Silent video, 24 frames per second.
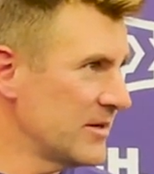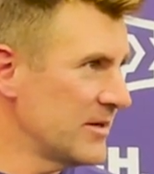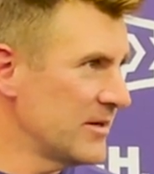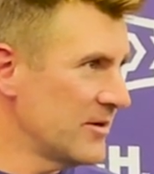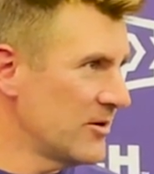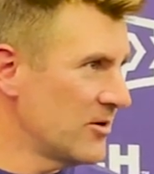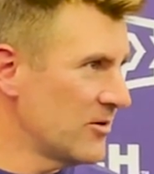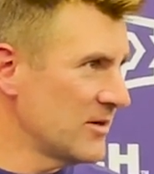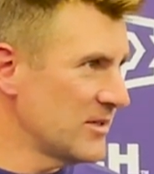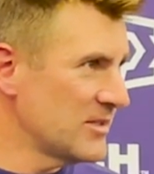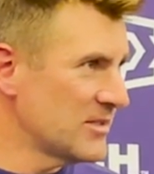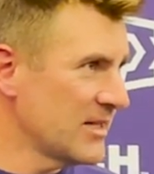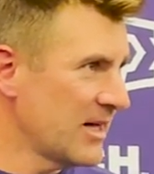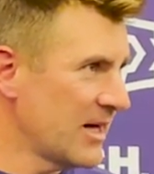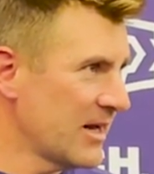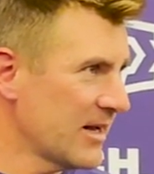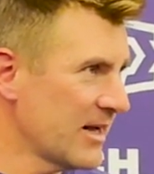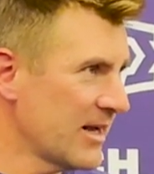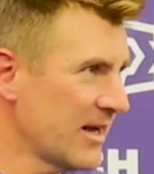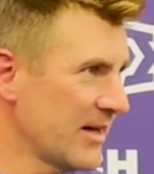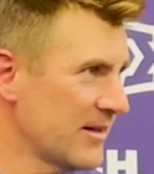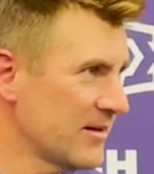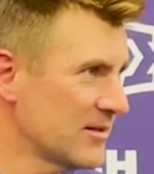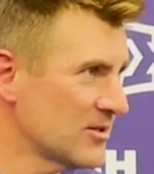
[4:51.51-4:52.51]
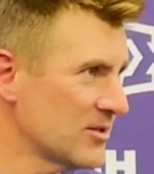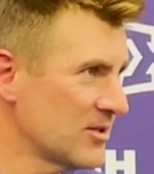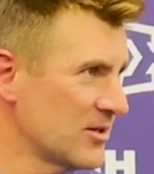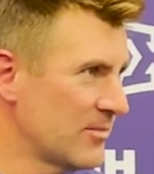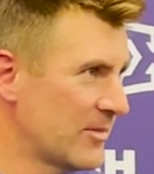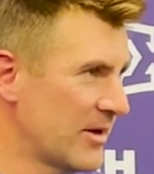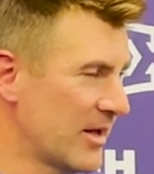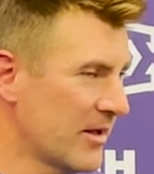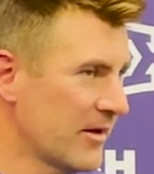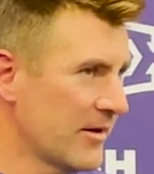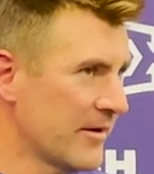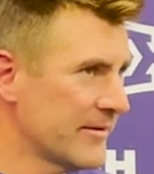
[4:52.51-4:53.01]
You know, he's not a guy that's going to
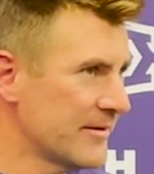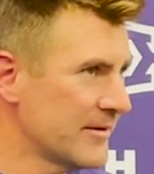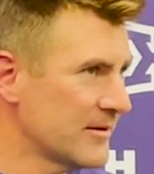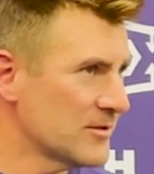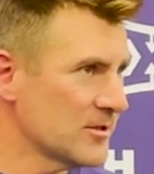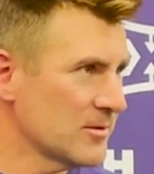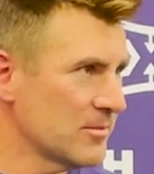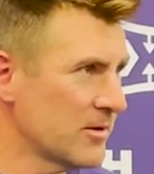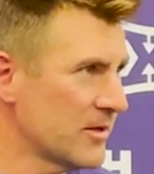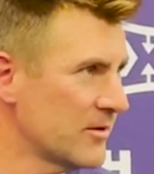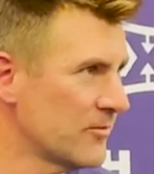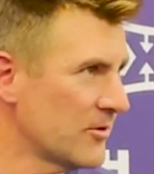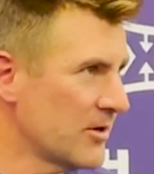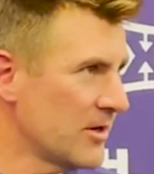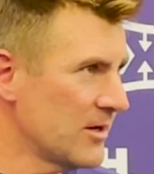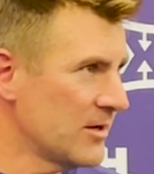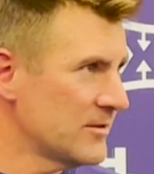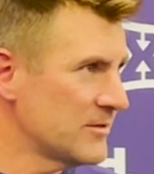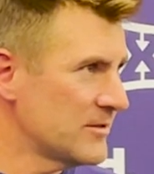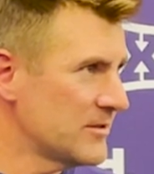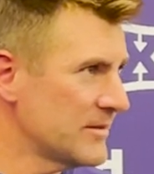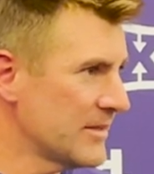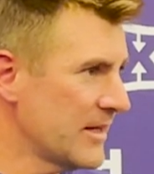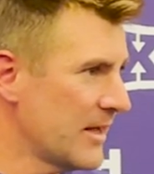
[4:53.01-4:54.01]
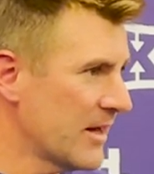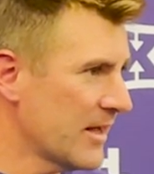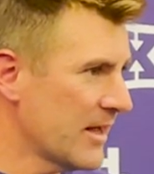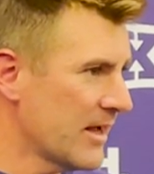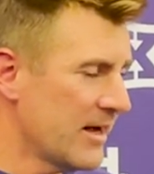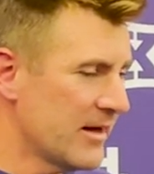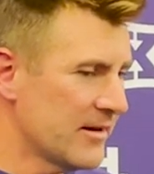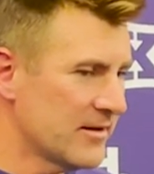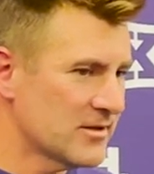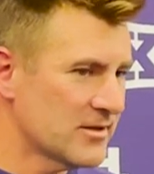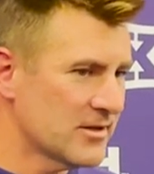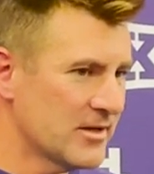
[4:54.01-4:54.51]
make undisciplined runs. He's not a
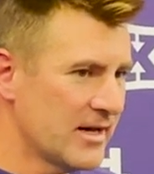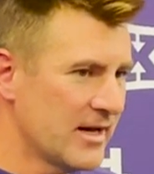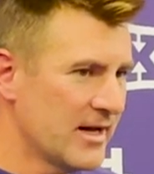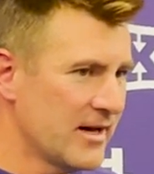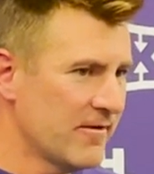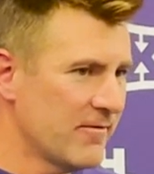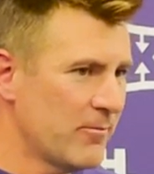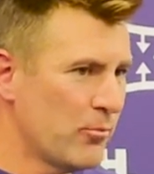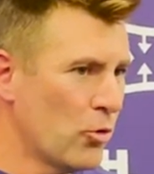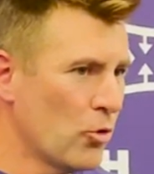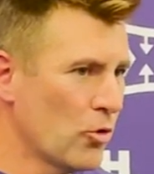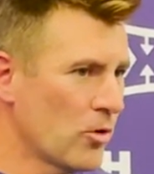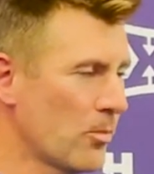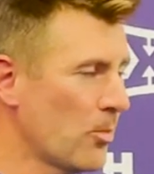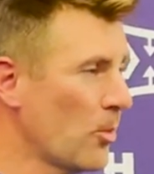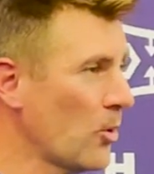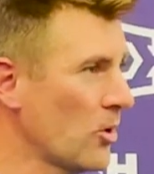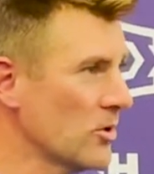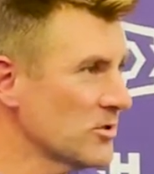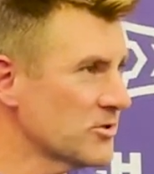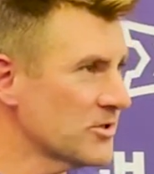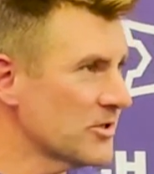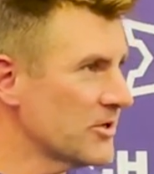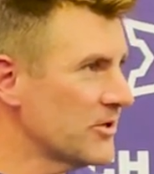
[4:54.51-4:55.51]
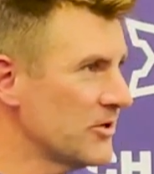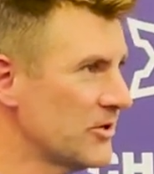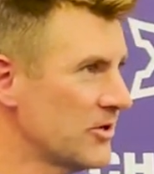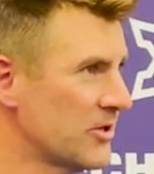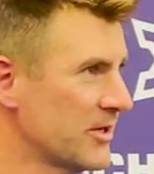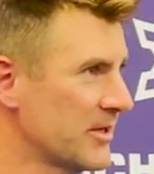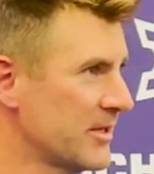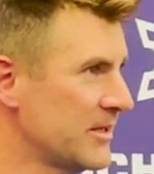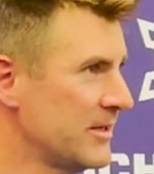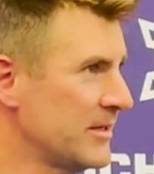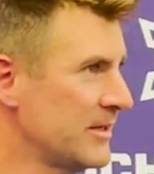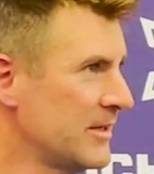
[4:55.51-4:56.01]
guy that's going to have poor ball
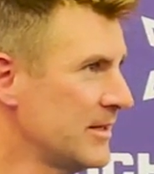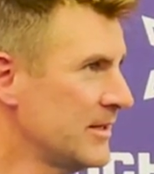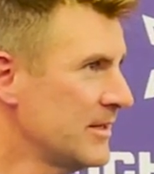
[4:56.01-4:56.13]
security.